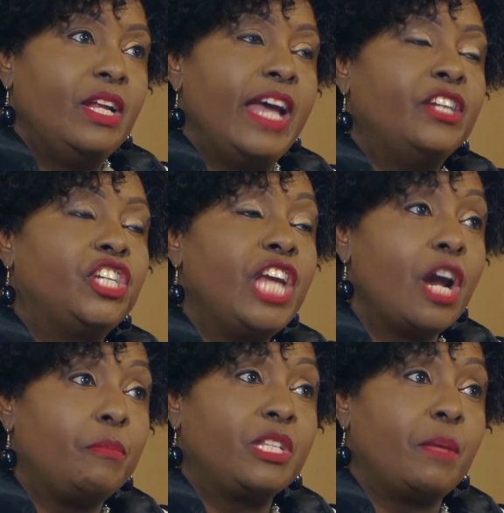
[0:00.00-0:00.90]
And she
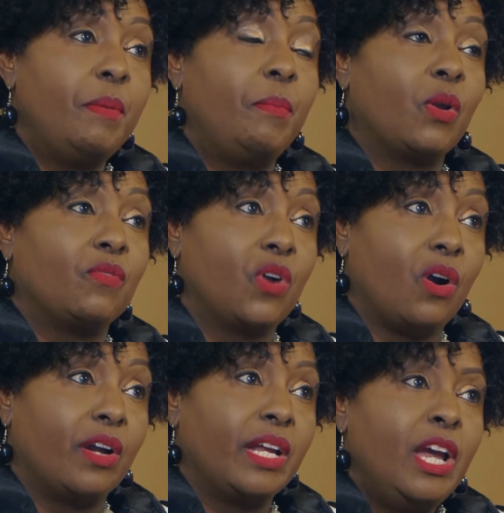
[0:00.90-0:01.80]
helped the people of
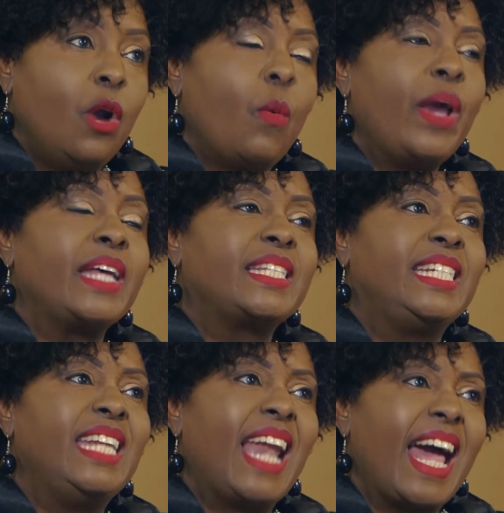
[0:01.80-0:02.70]
God. Whereas
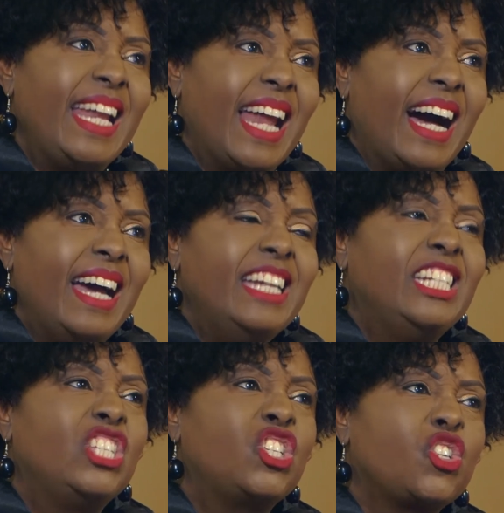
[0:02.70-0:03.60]
Delilah
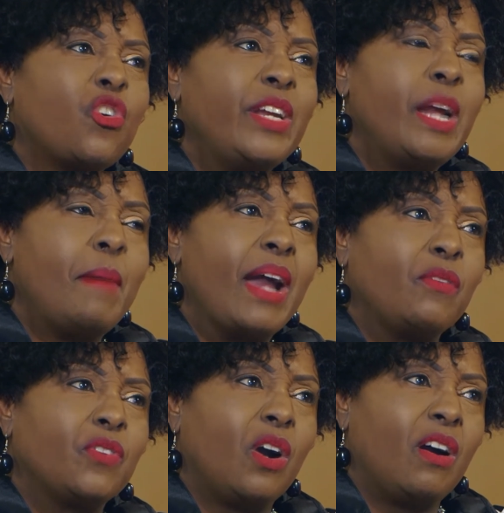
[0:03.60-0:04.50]
destroyed a man
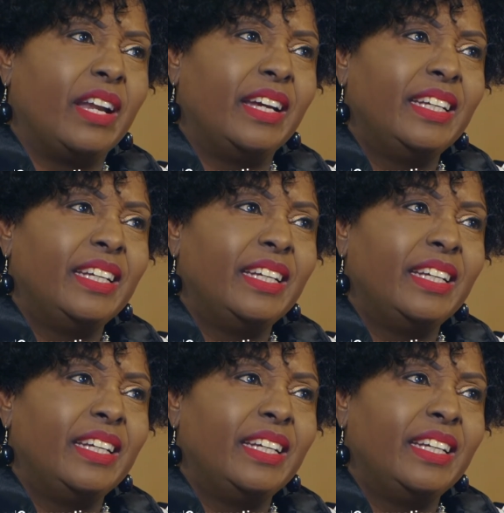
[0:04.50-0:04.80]
of God.